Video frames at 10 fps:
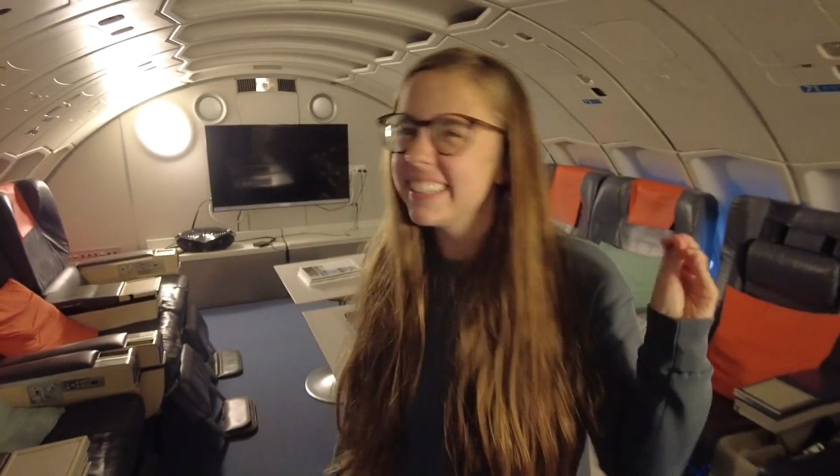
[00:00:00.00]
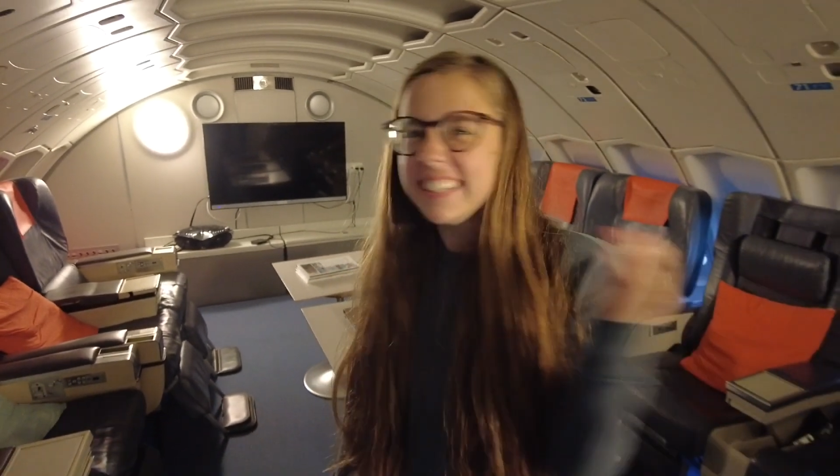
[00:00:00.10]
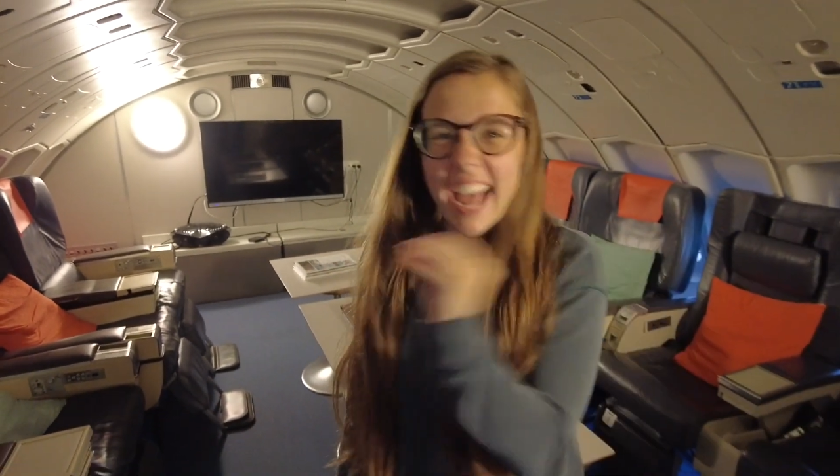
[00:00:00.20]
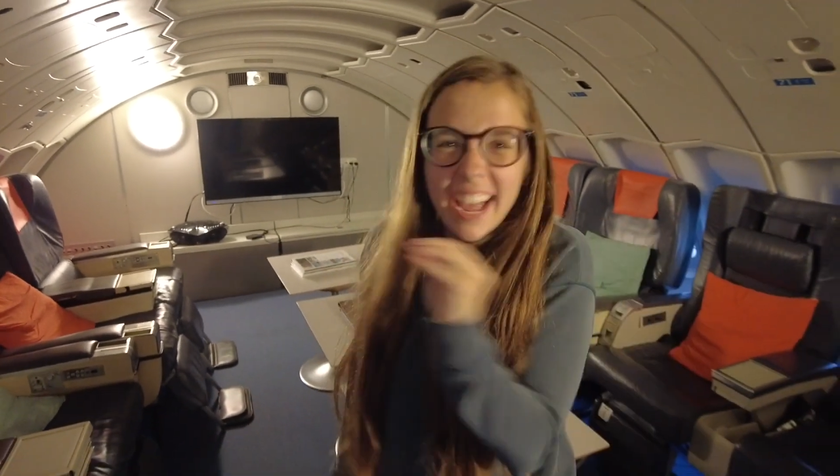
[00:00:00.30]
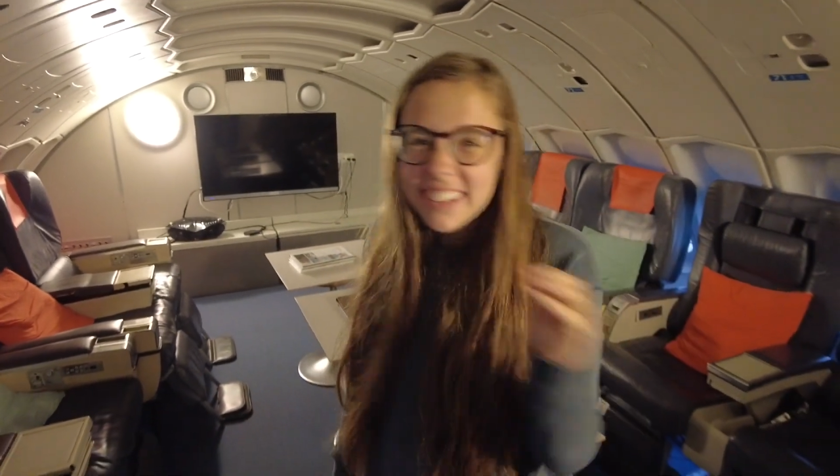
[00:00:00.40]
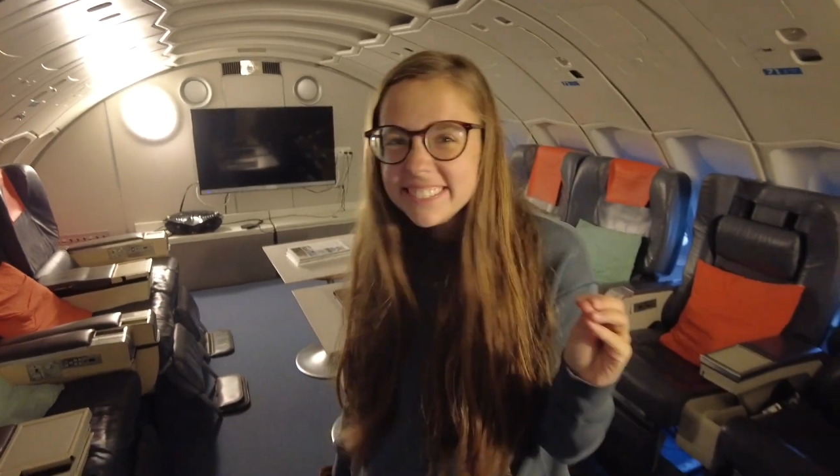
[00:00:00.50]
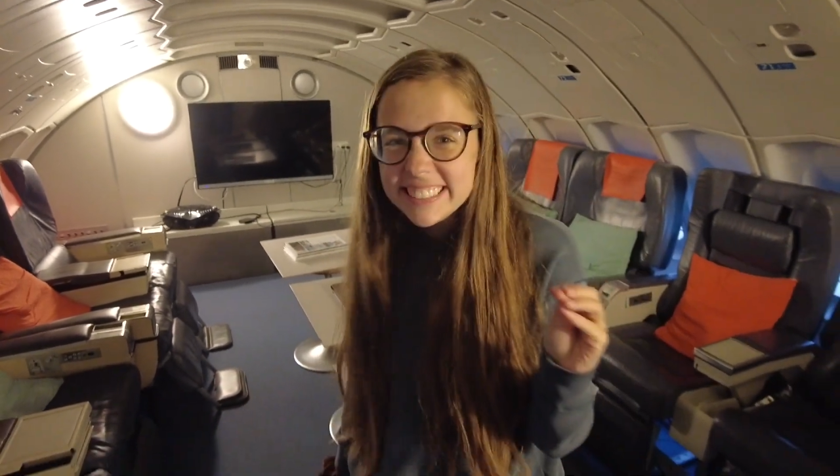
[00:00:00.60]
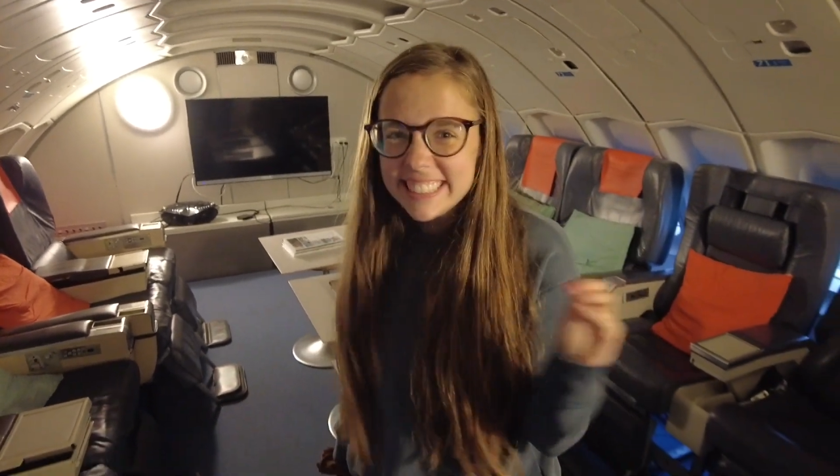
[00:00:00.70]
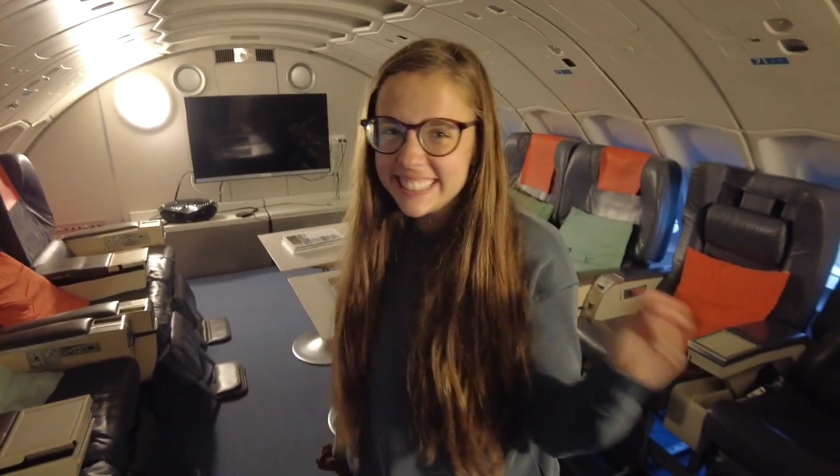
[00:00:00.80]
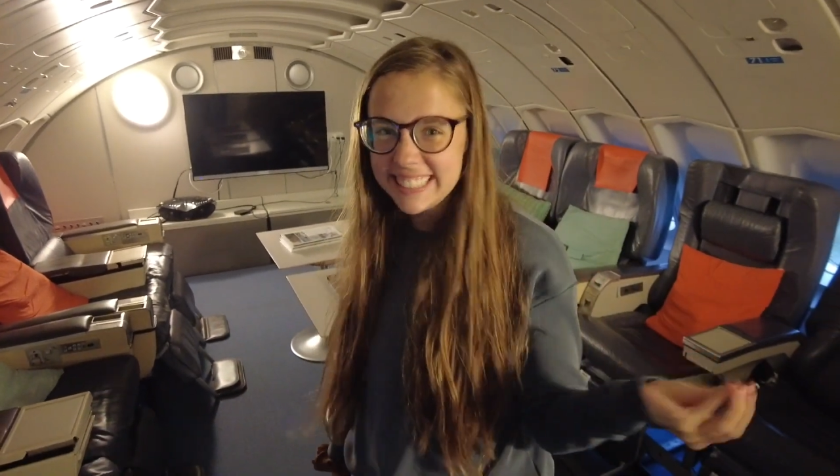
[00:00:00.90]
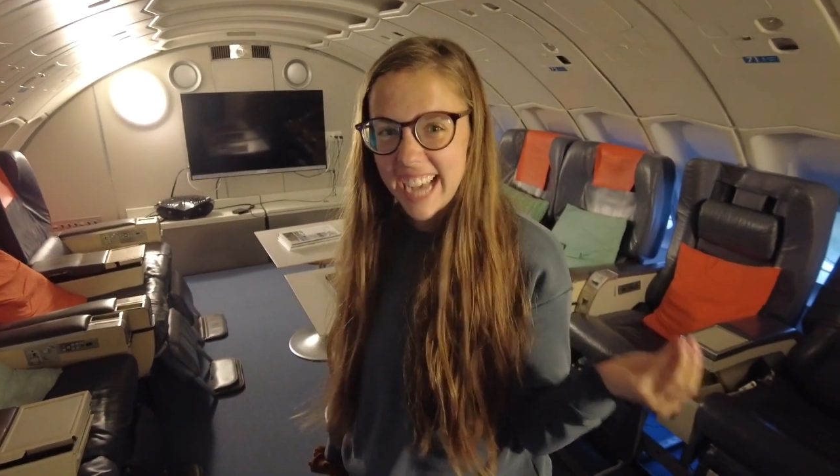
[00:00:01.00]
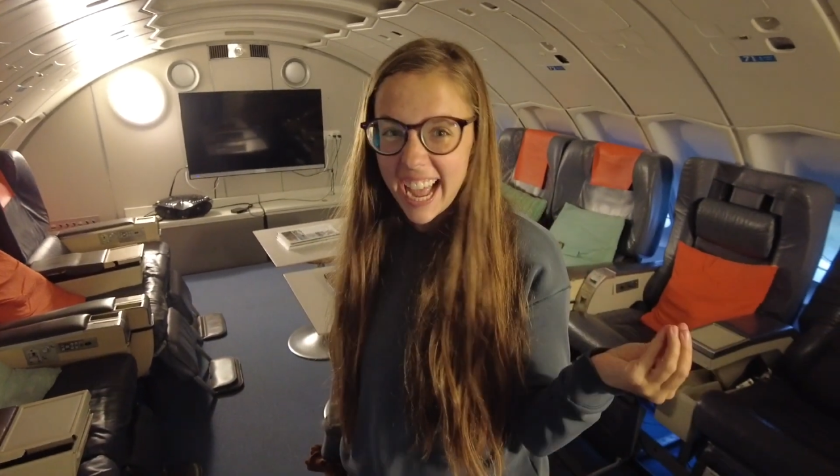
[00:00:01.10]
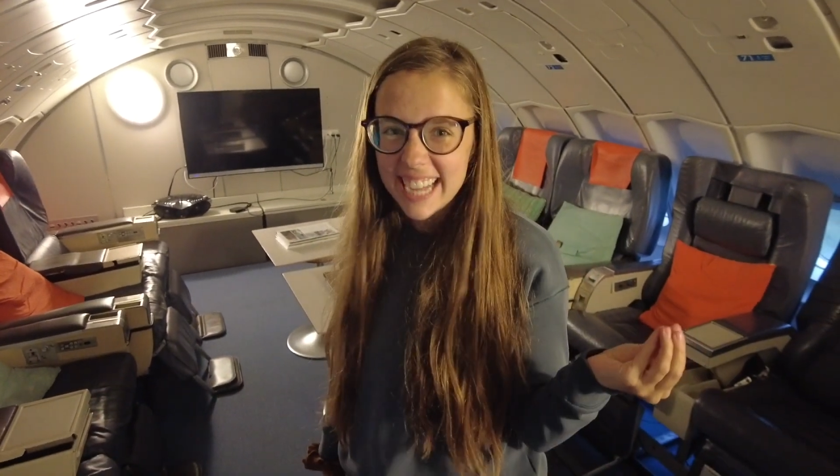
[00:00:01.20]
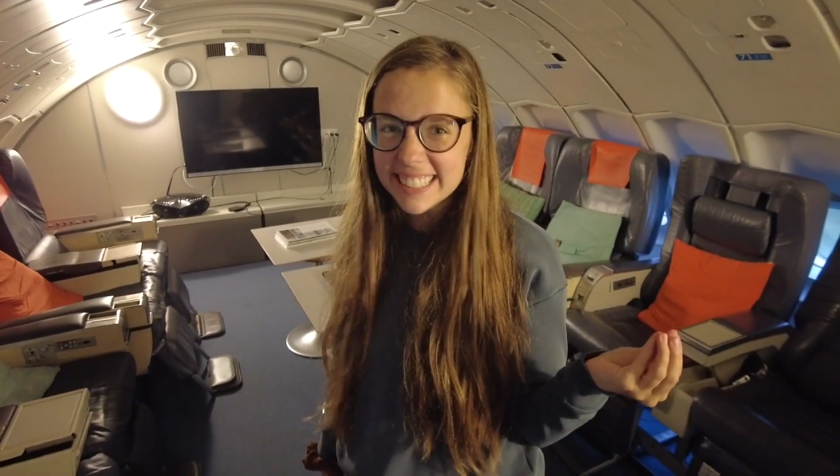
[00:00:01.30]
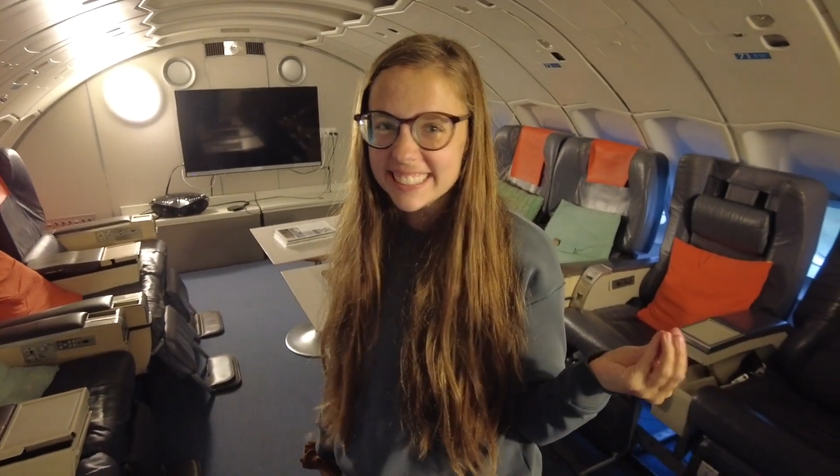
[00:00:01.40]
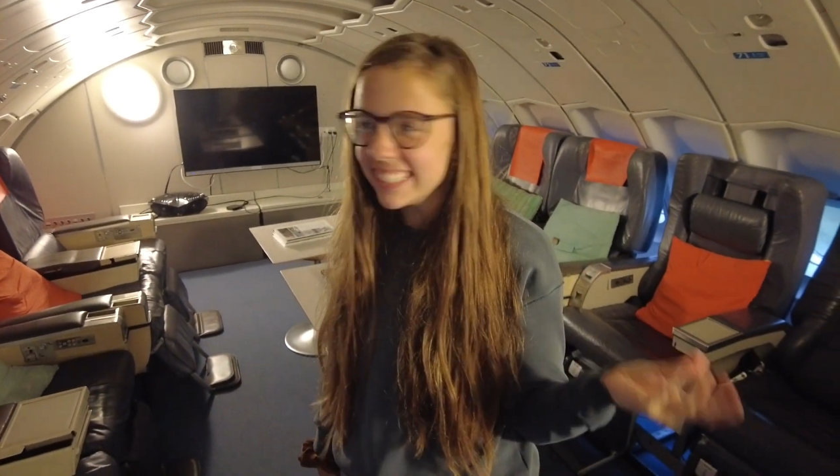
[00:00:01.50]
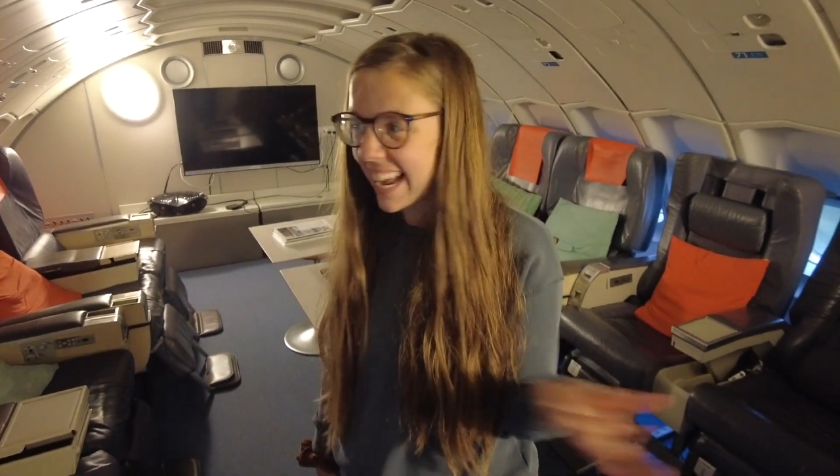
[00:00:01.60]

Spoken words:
lounge style